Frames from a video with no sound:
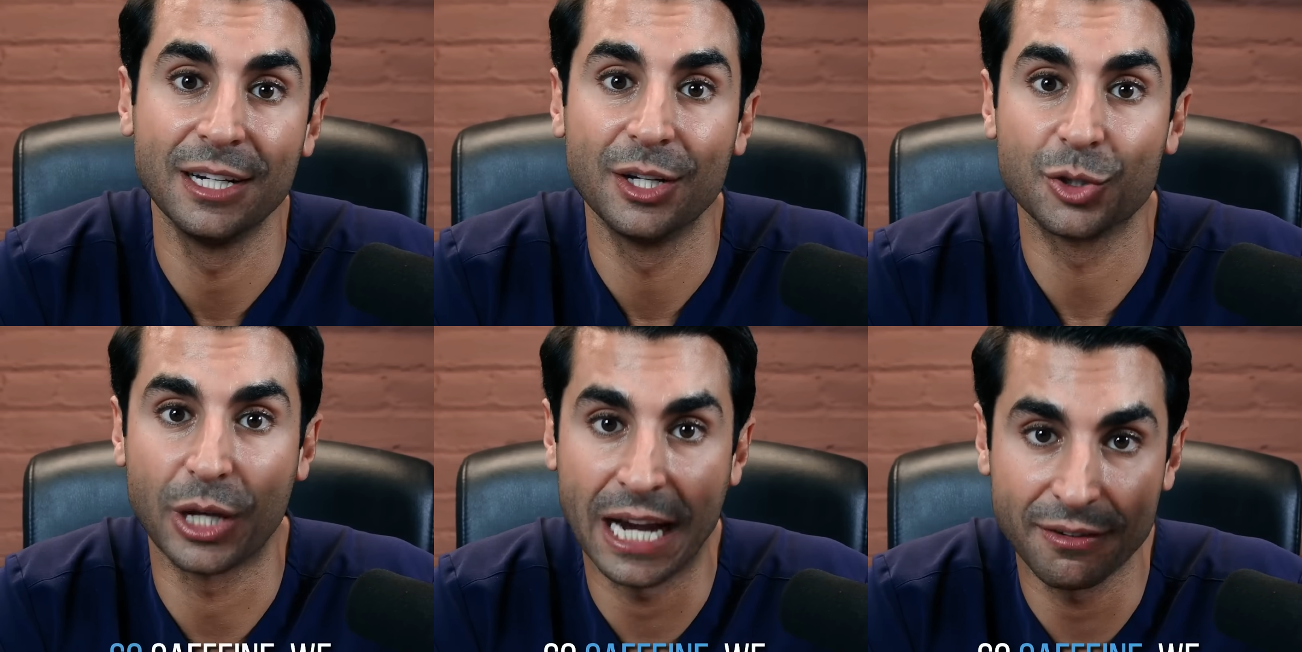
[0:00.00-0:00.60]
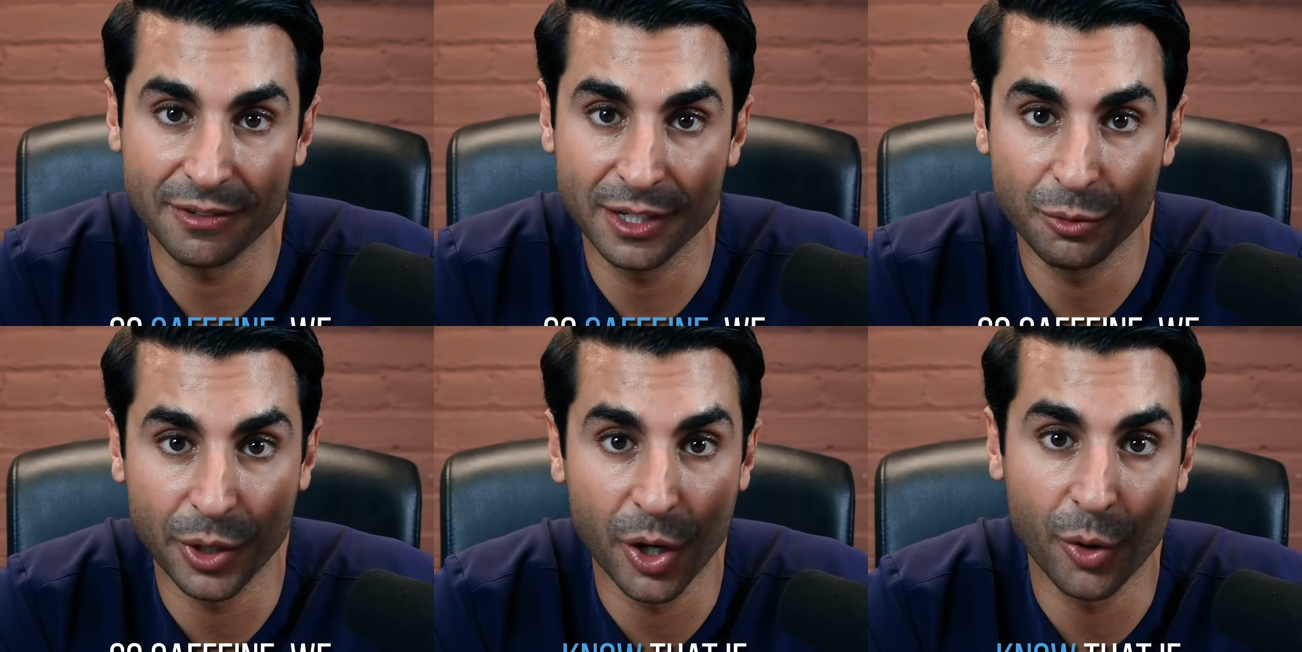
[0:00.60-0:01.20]
So caffeine,
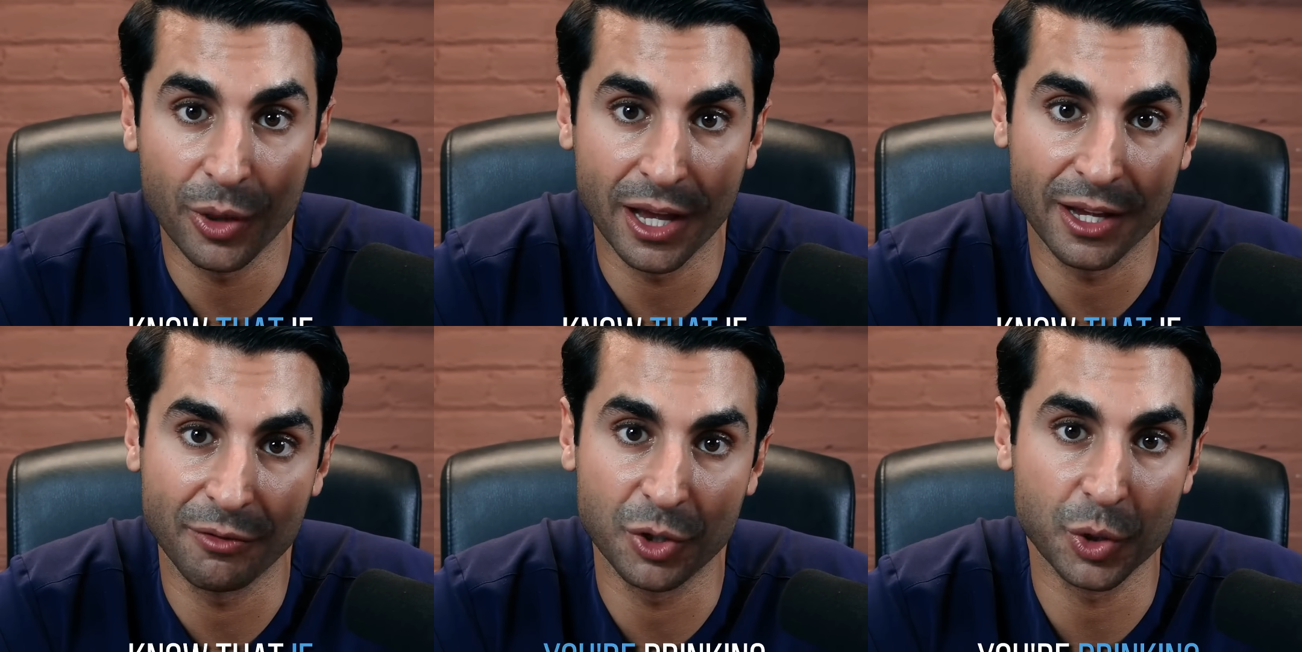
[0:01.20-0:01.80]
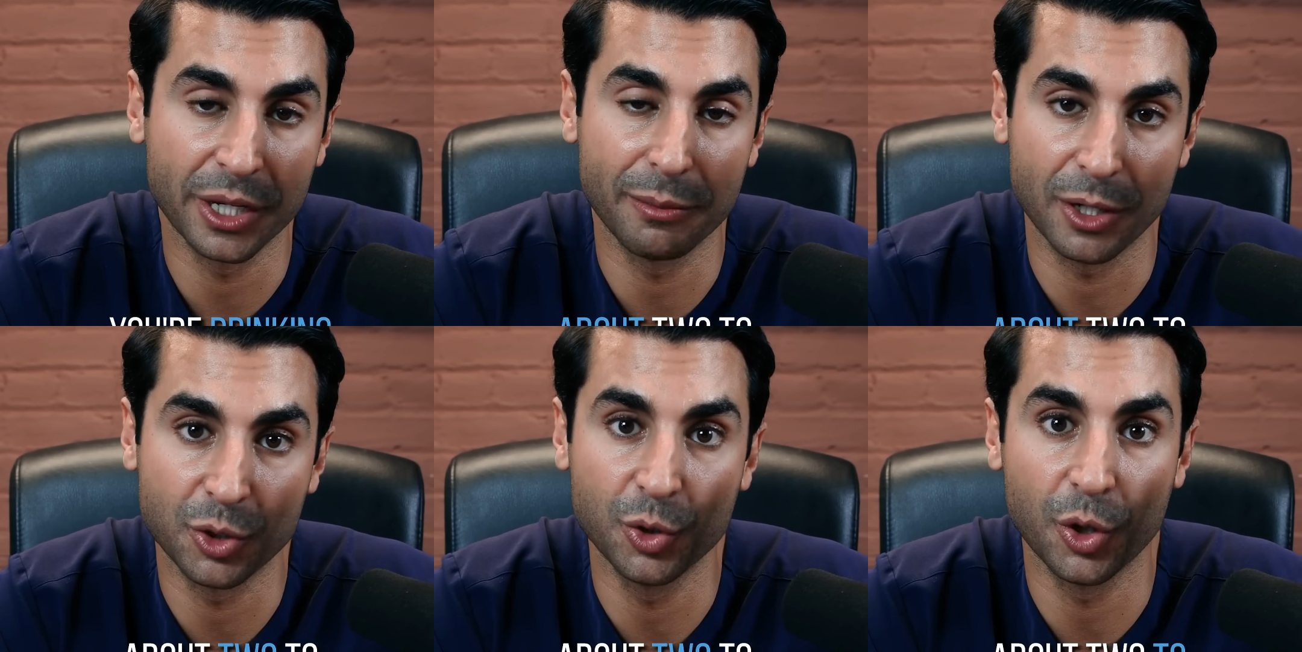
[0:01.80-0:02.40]
we know that if you're drinking
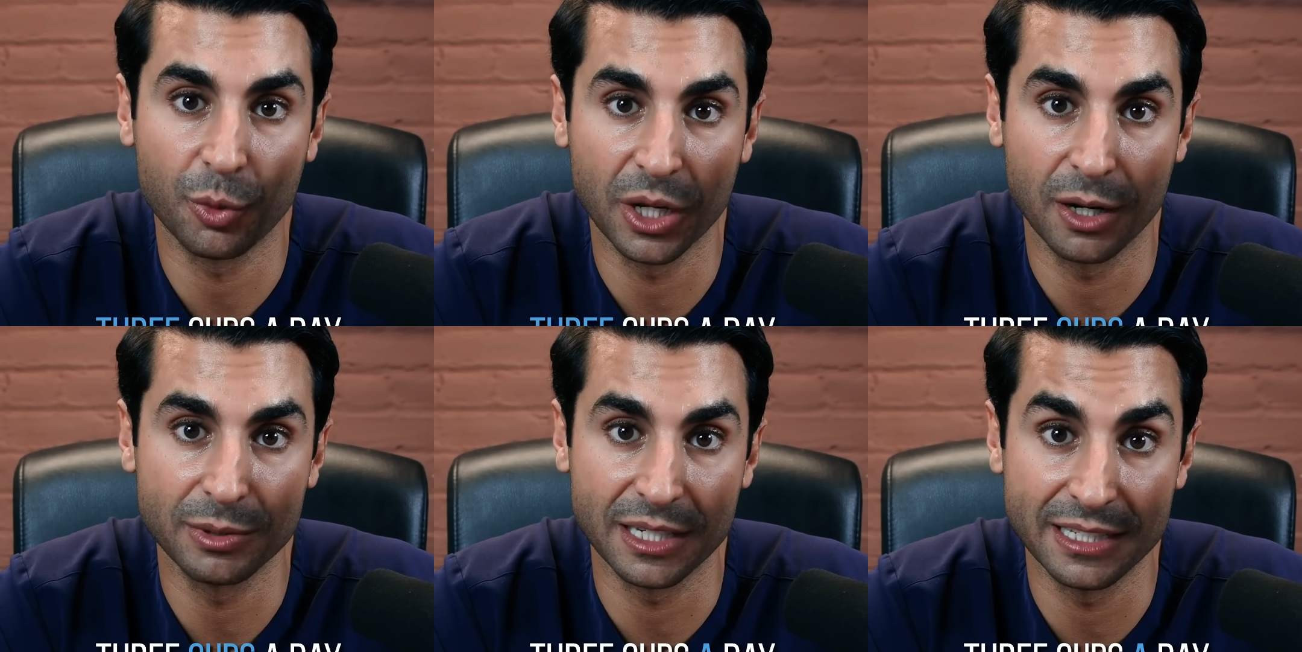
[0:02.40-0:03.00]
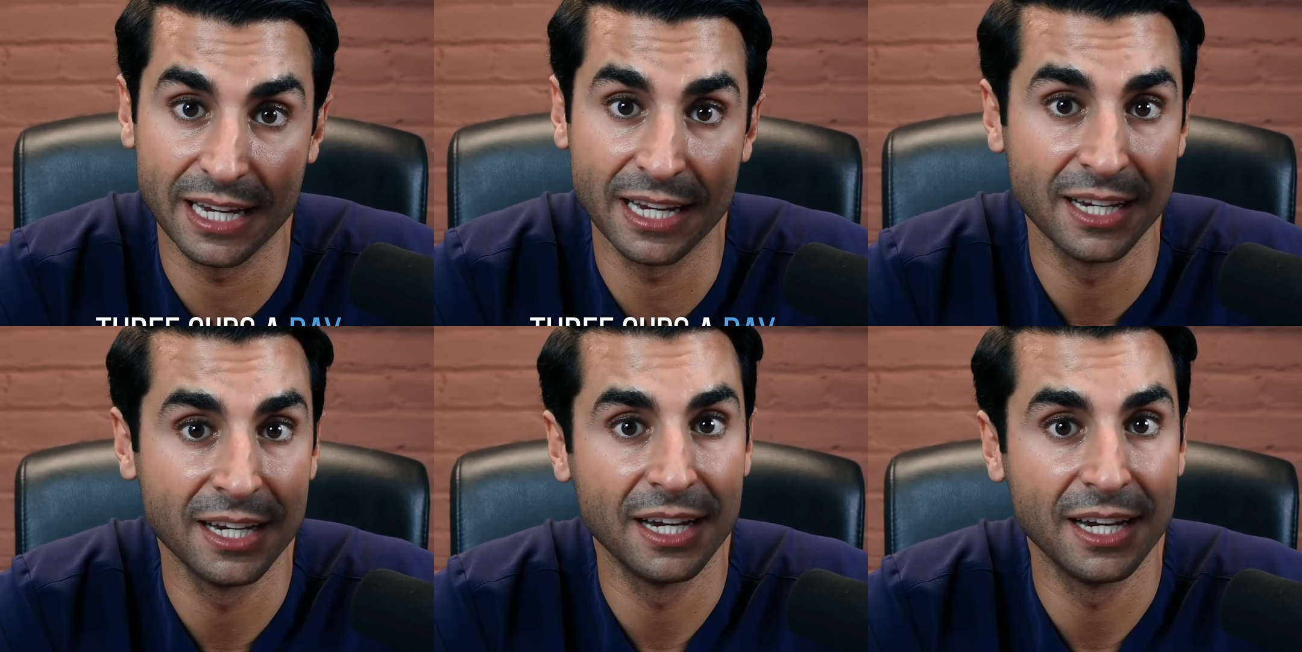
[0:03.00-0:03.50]
about two to three cups a day,